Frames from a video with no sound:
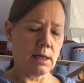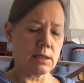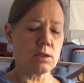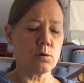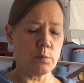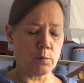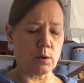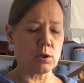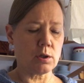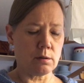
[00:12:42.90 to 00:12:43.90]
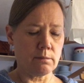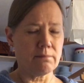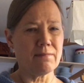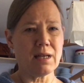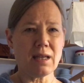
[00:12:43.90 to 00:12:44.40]
It's superwash.
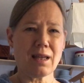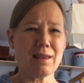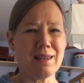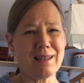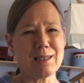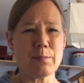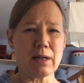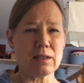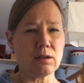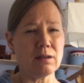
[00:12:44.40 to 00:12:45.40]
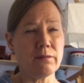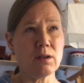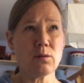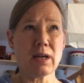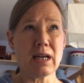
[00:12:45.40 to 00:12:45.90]
I think that's practical,
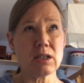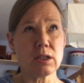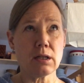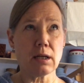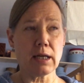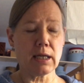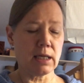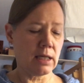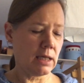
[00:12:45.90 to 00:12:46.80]
even though I actually like